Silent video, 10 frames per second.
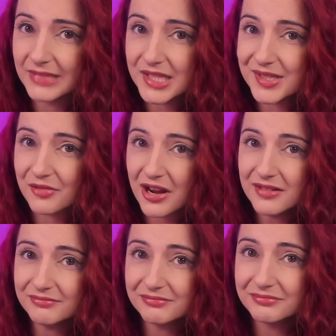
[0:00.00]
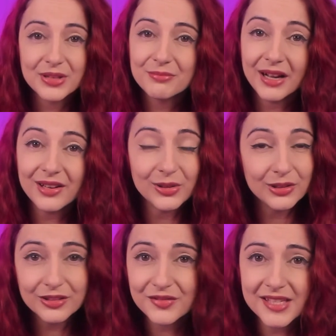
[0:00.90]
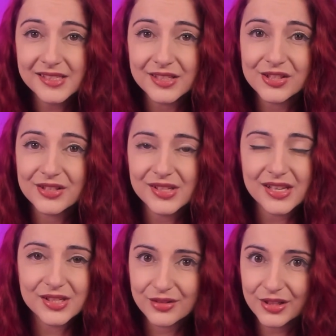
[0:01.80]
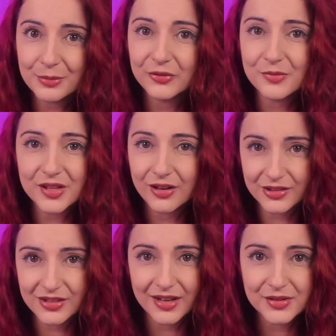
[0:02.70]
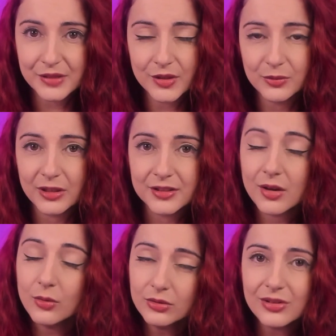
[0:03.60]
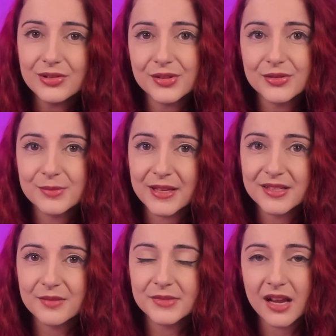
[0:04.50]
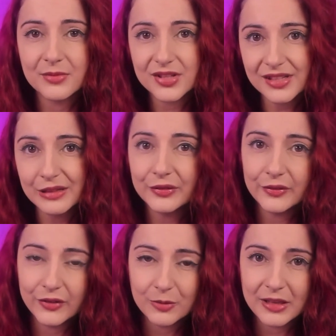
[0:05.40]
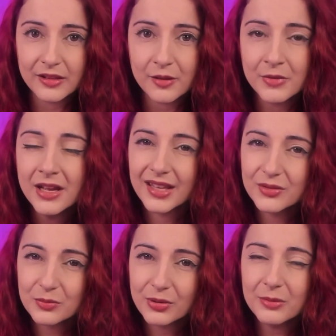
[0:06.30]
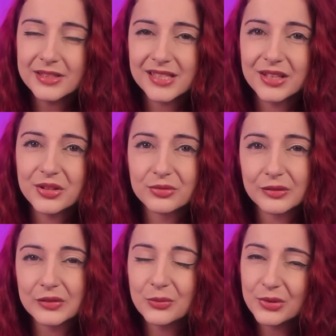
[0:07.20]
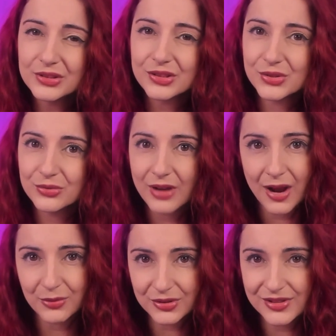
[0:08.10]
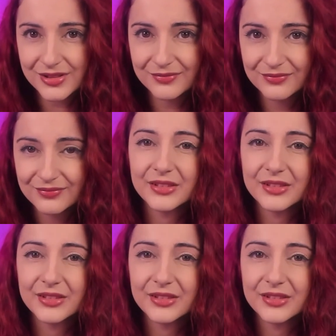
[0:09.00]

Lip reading: Easy, right? You can buy all of these dishes straight up from the auction house if you want, or also spend some time yourself farming them, and it will probably take you roughly 1 to 2 hours.